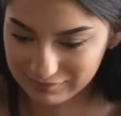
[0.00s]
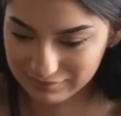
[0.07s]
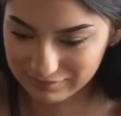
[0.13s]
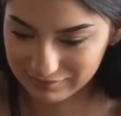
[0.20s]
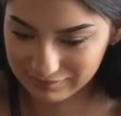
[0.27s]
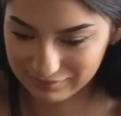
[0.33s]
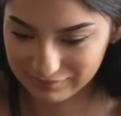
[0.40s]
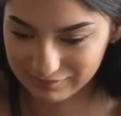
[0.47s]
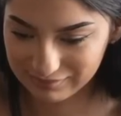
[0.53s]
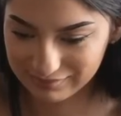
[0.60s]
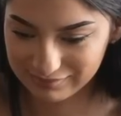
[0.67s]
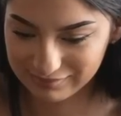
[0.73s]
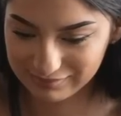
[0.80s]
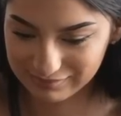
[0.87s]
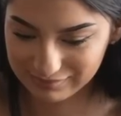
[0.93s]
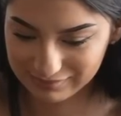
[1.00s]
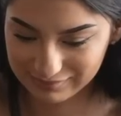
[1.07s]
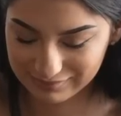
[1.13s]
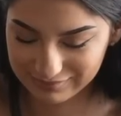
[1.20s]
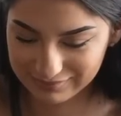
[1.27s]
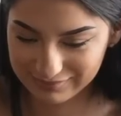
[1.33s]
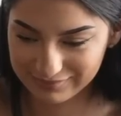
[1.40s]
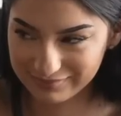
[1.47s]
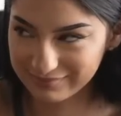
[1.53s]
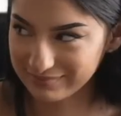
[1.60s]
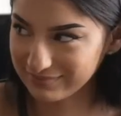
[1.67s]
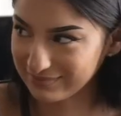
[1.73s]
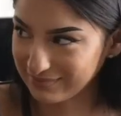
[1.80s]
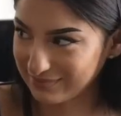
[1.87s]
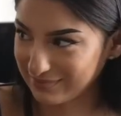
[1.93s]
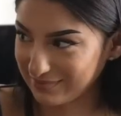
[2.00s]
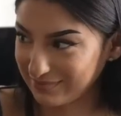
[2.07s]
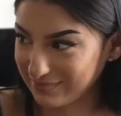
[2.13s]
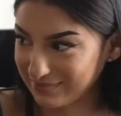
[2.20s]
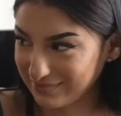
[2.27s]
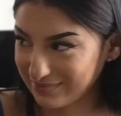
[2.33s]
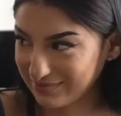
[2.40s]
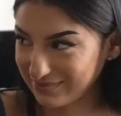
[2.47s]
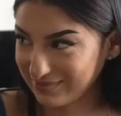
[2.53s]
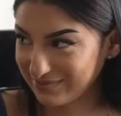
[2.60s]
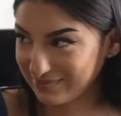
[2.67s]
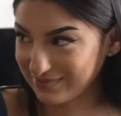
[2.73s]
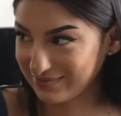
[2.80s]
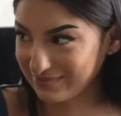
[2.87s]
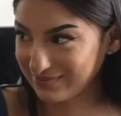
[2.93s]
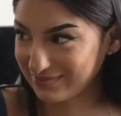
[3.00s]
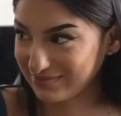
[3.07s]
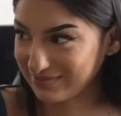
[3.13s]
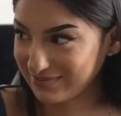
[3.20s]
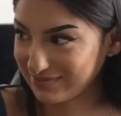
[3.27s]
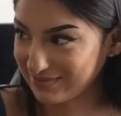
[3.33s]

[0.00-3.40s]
(not speaking)